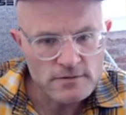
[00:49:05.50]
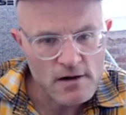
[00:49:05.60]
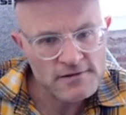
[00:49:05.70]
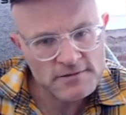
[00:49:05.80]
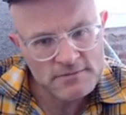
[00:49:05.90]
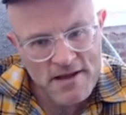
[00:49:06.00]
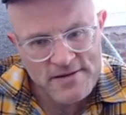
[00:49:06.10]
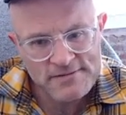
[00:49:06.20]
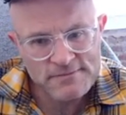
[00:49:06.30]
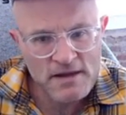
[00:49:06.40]
Well,
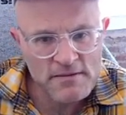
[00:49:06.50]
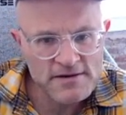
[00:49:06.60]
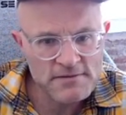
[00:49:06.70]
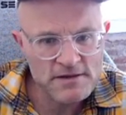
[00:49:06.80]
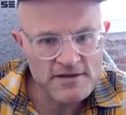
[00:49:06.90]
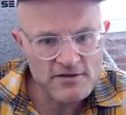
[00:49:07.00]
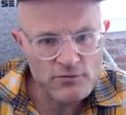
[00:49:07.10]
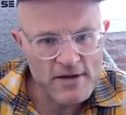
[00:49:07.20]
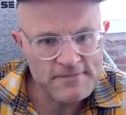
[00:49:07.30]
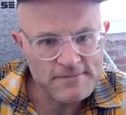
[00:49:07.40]
maybe we can play this way.